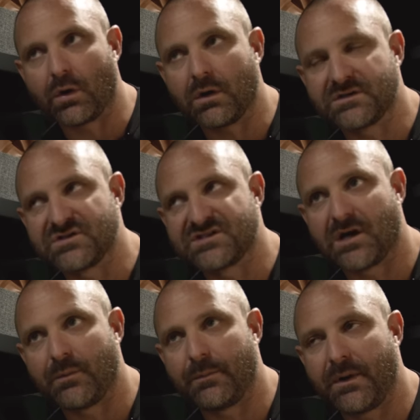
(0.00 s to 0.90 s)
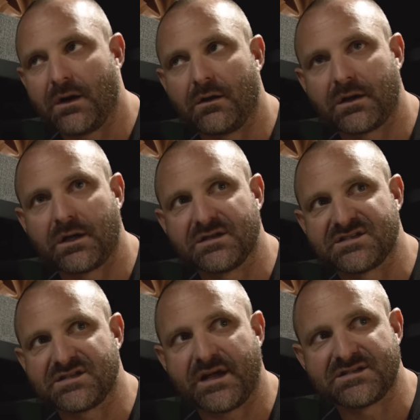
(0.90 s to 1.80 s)
or to some American
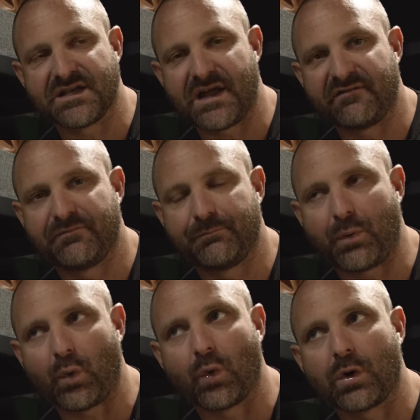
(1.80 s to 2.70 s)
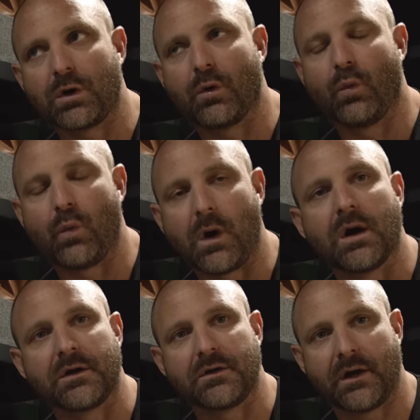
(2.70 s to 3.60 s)
states that have poor
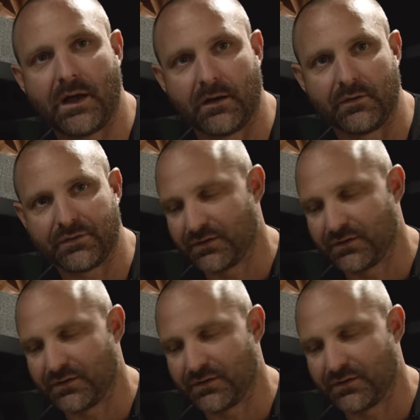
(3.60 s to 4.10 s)
water health.